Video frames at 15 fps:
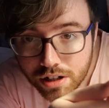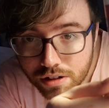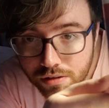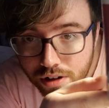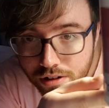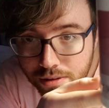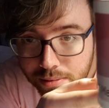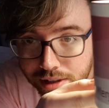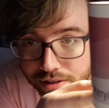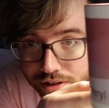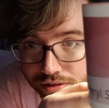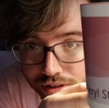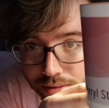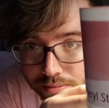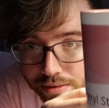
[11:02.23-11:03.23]
"What would Meryl
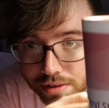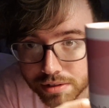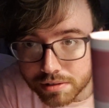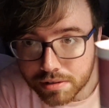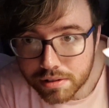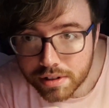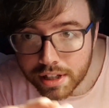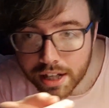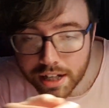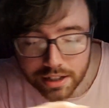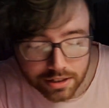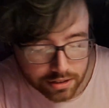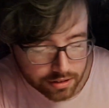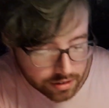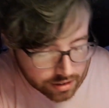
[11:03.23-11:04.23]
Streep do?" The
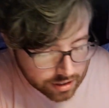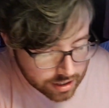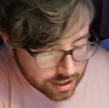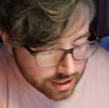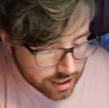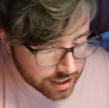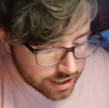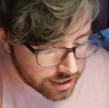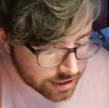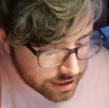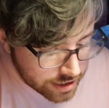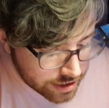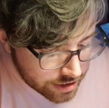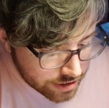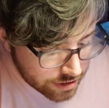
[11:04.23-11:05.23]
answer
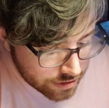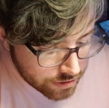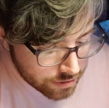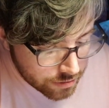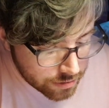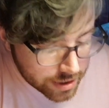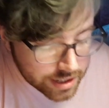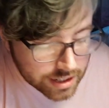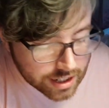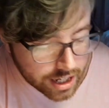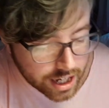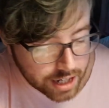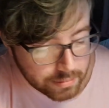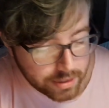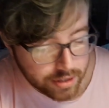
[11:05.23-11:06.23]
is win an
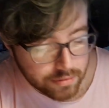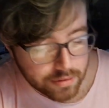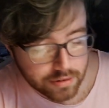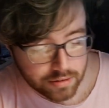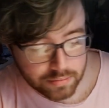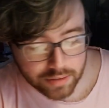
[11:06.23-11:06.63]
Academy Award,